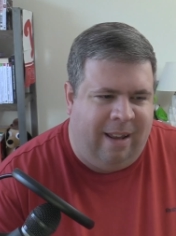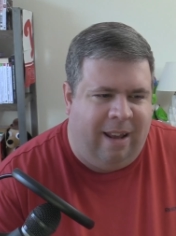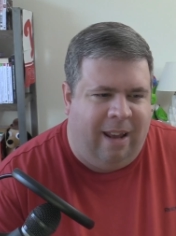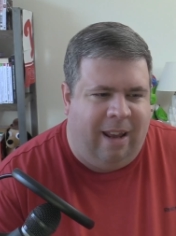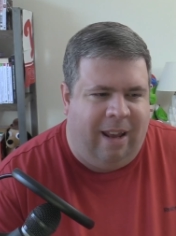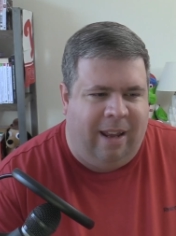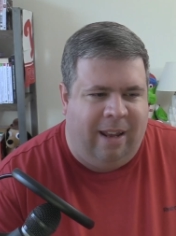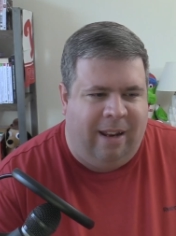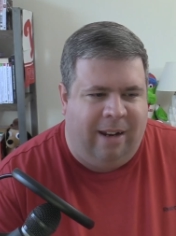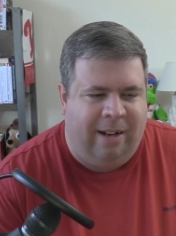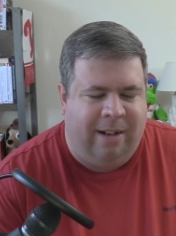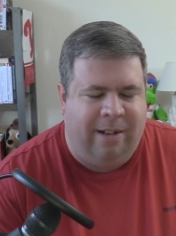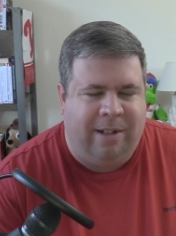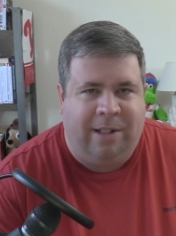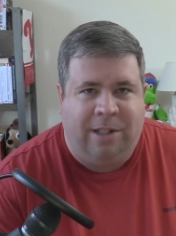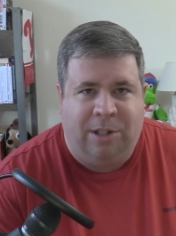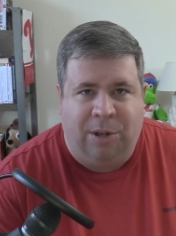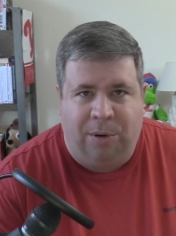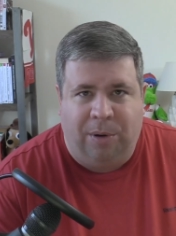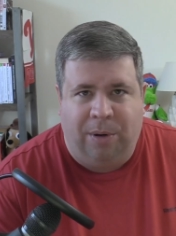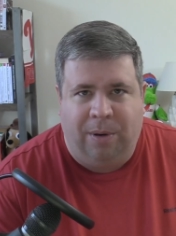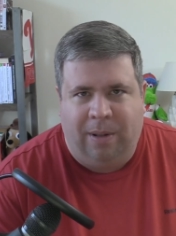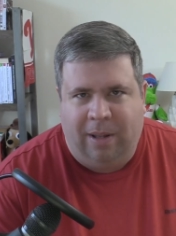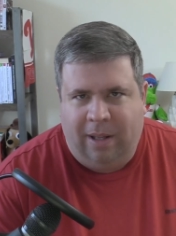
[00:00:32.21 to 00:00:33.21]
And it'll
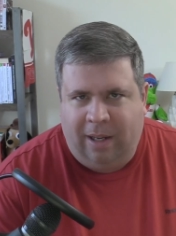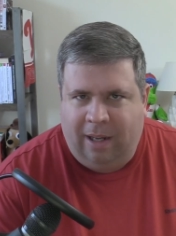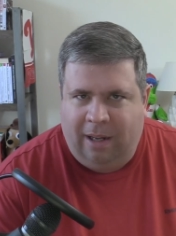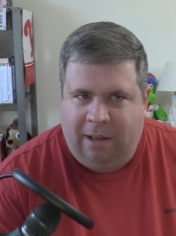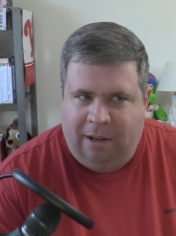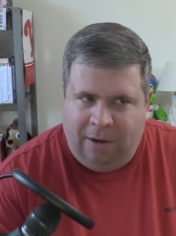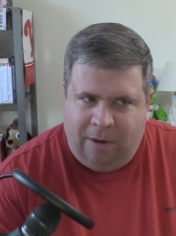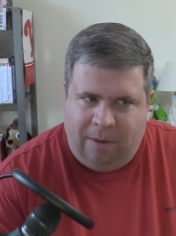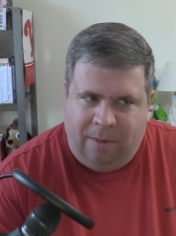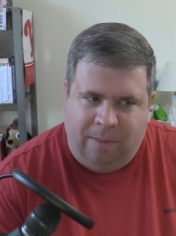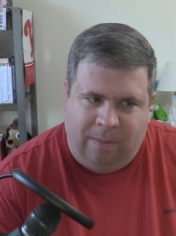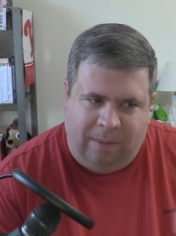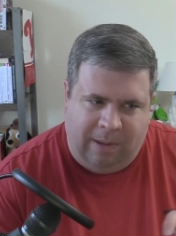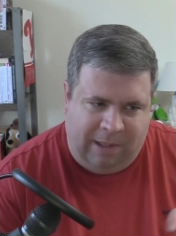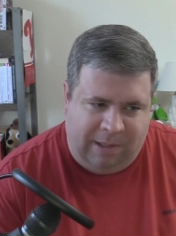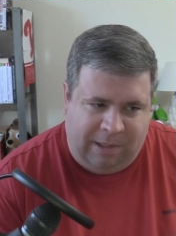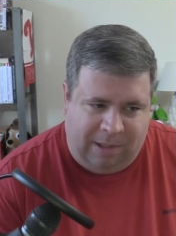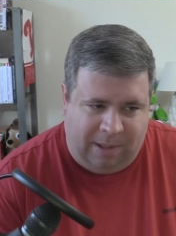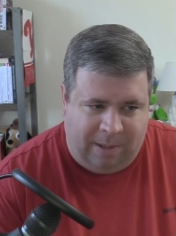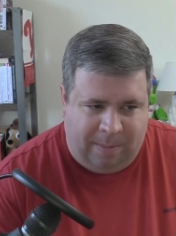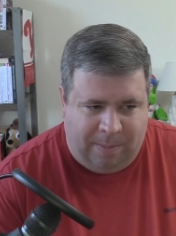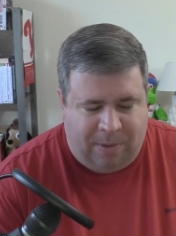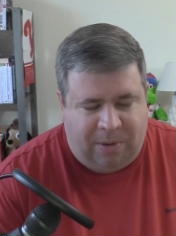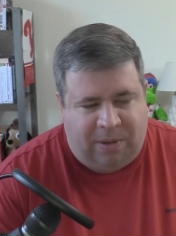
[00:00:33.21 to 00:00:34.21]
show you, like, these are
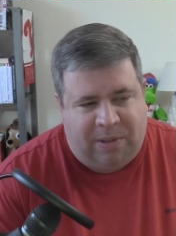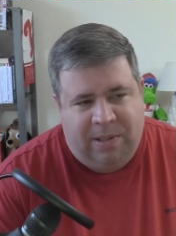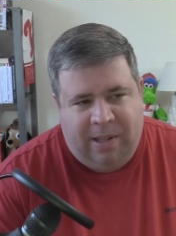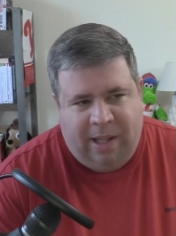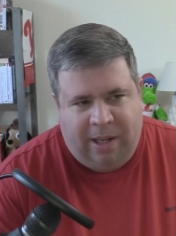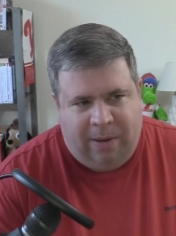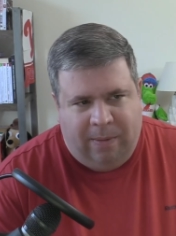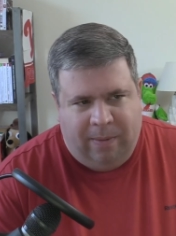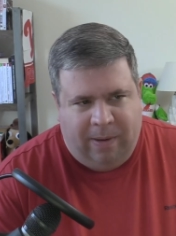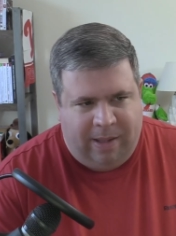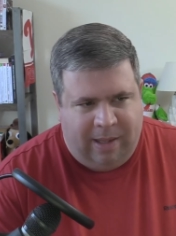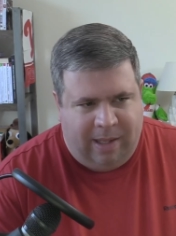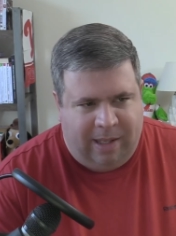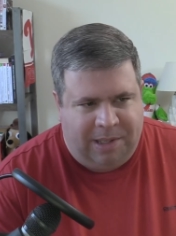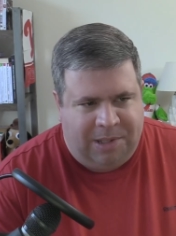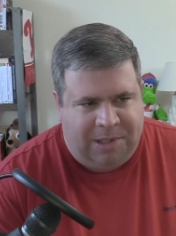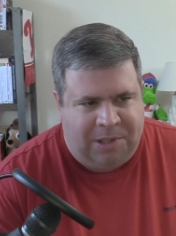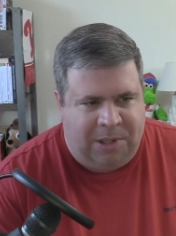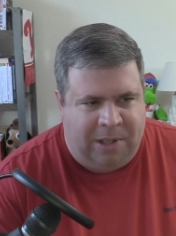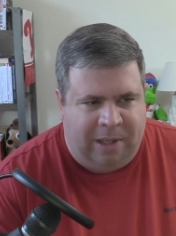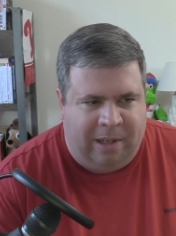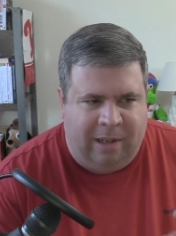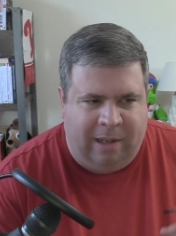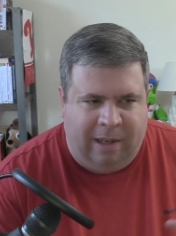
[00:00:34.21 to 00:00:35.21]
the books that you read
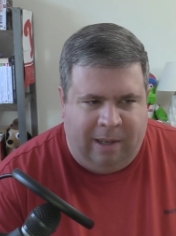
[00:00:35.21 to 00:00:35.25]
last year.